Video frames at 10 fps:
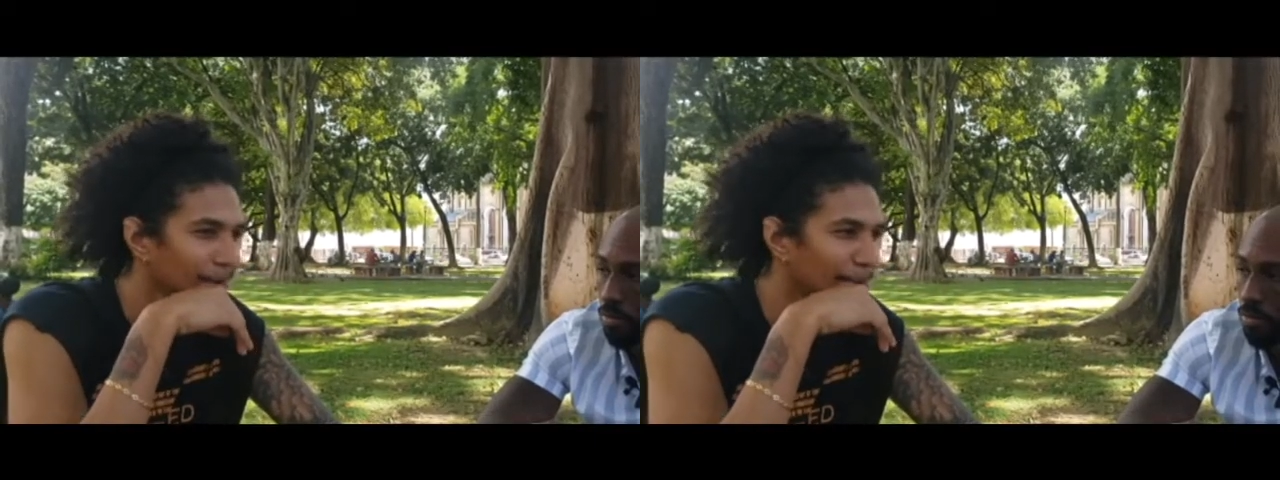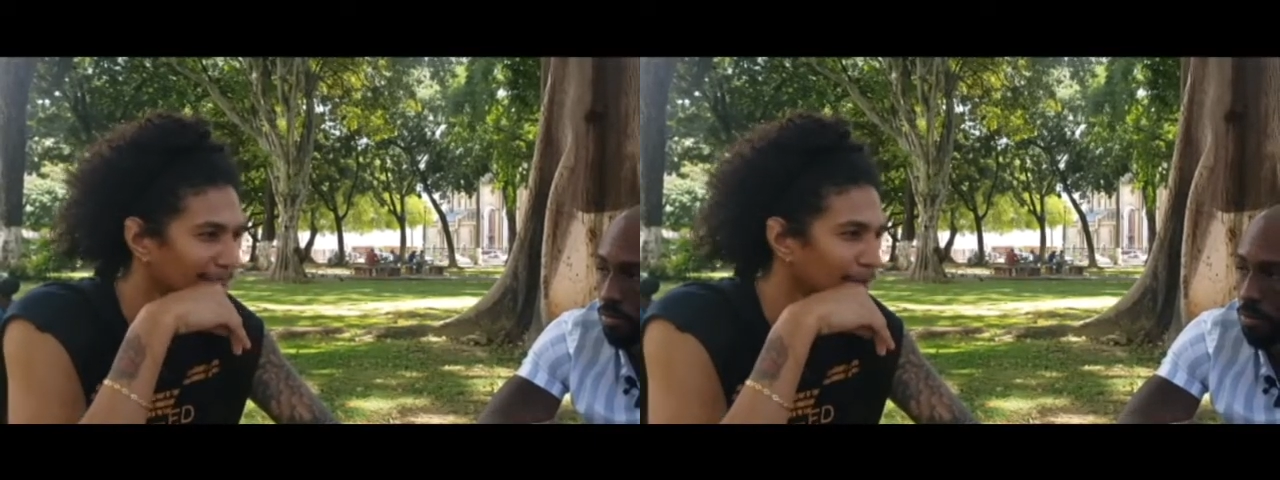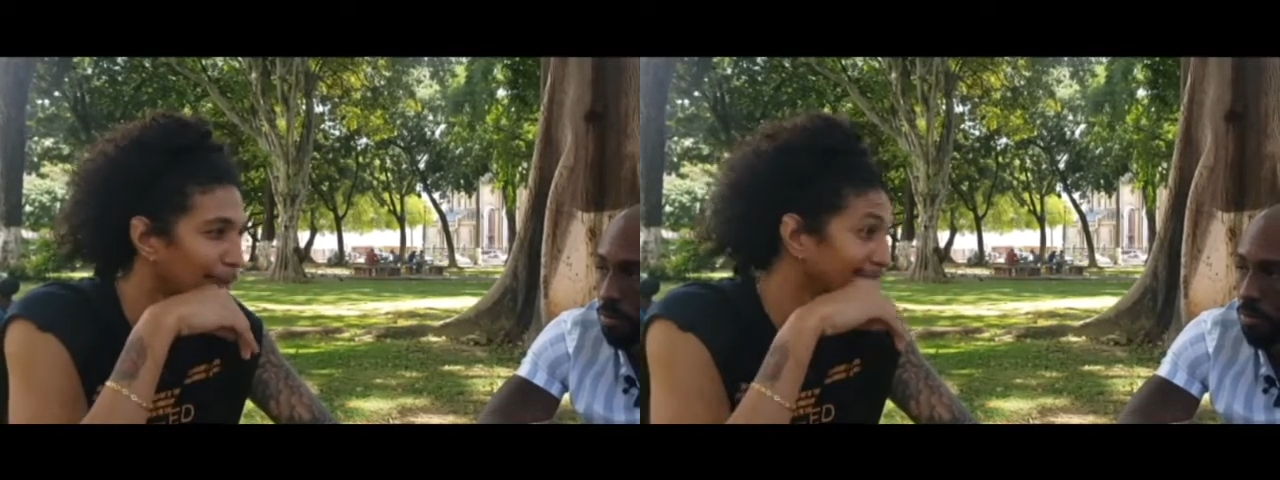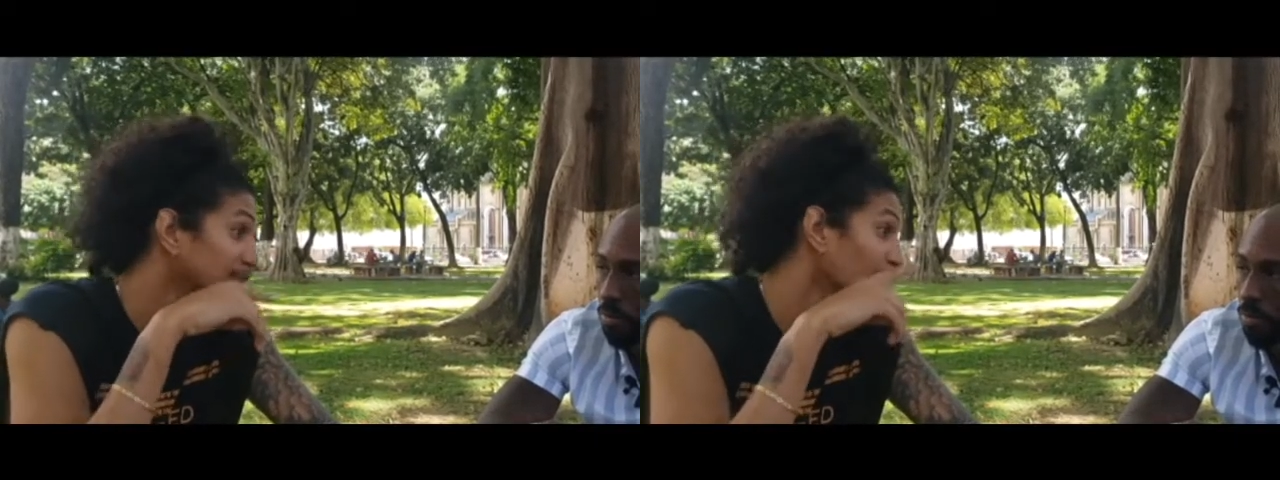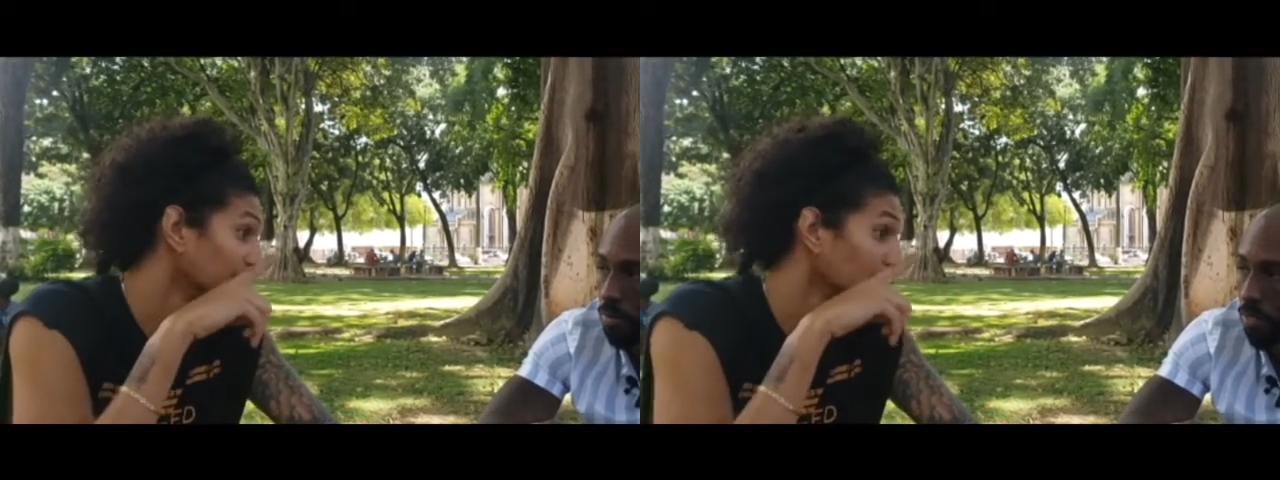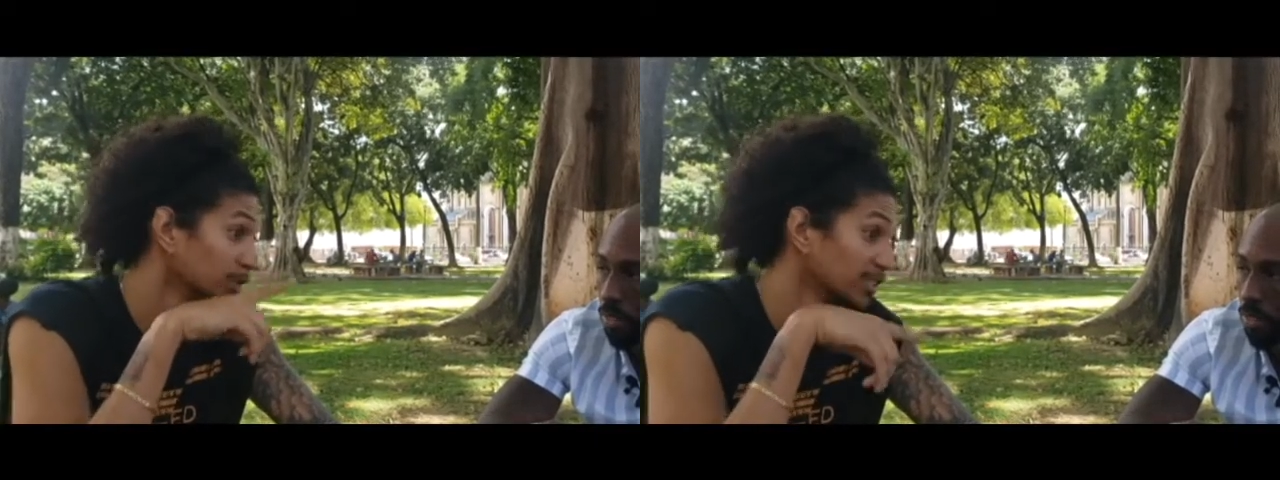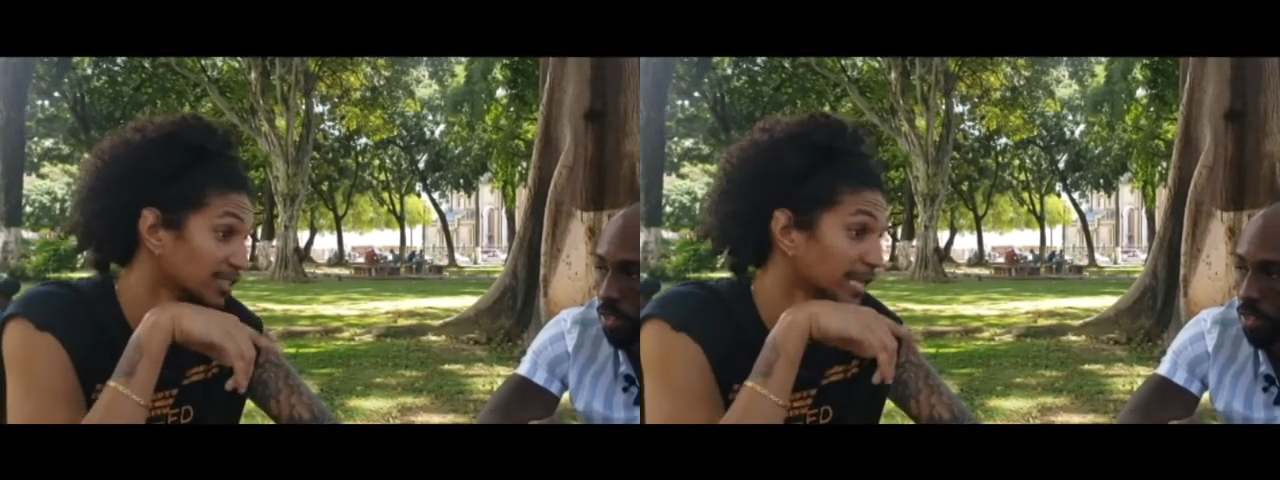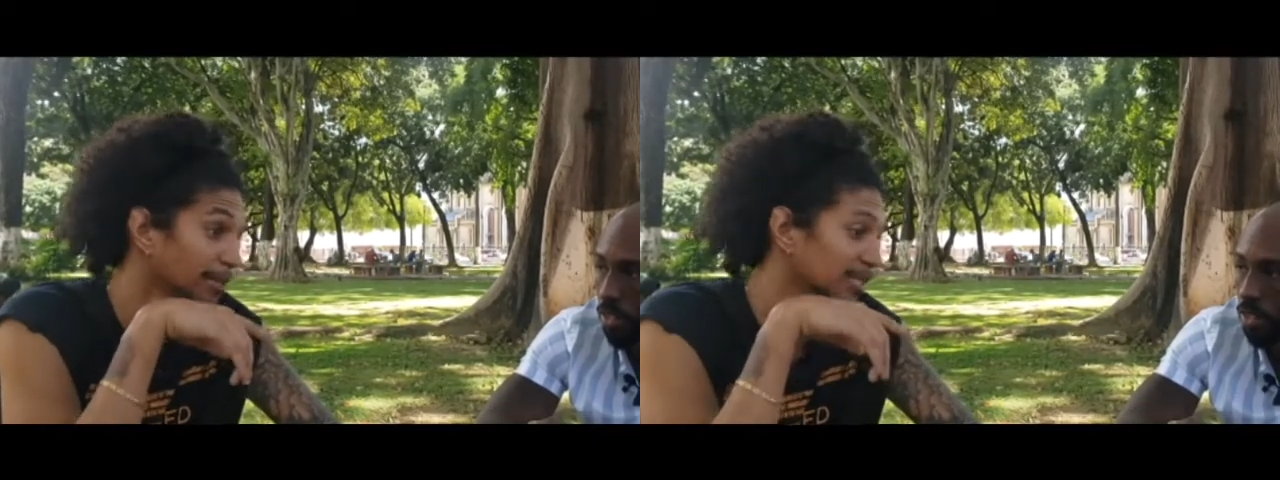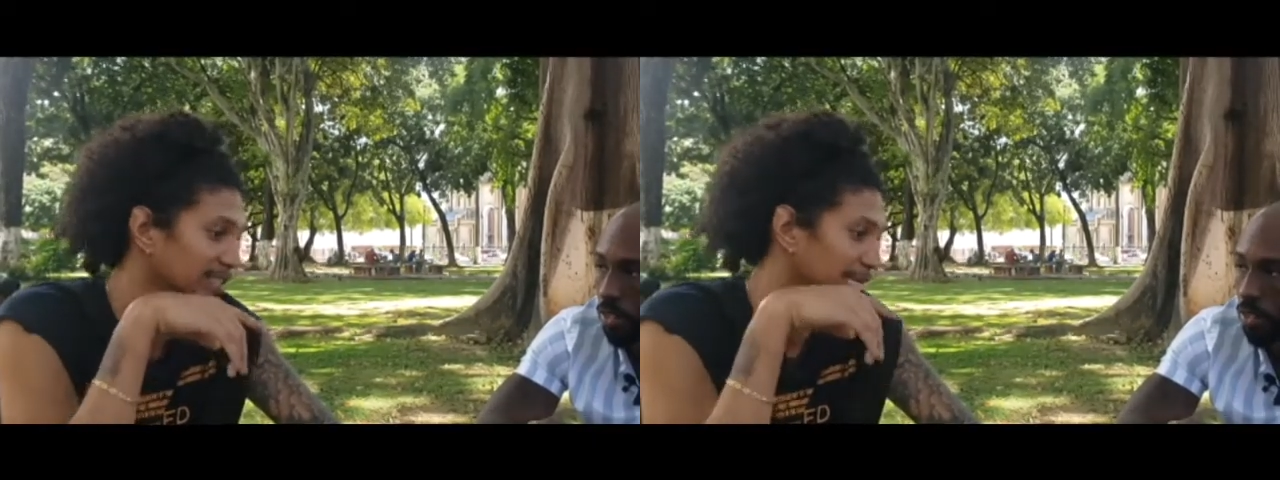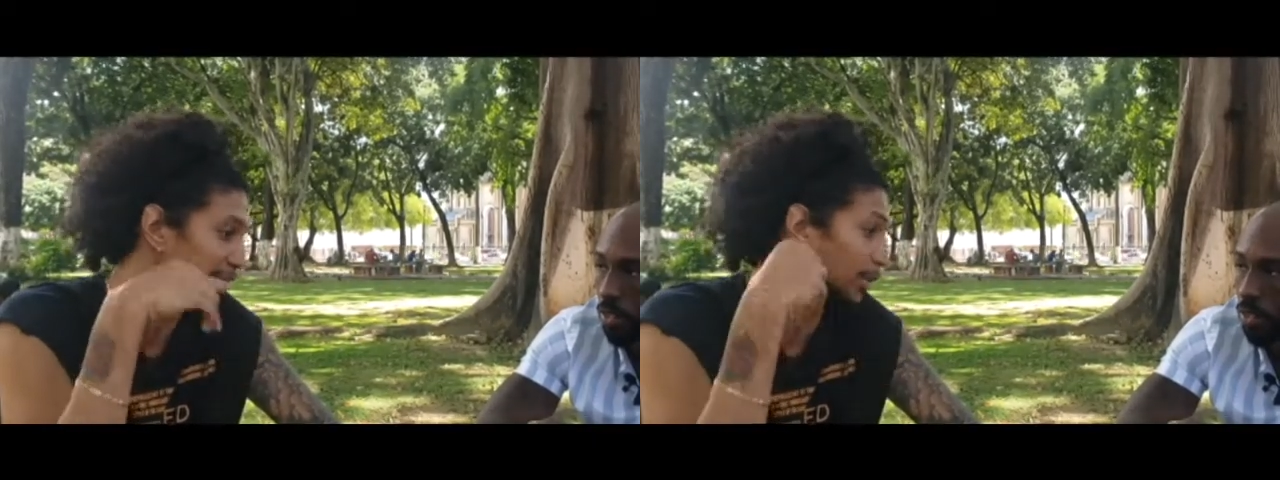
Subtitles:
But I need one of y'all to stay because I need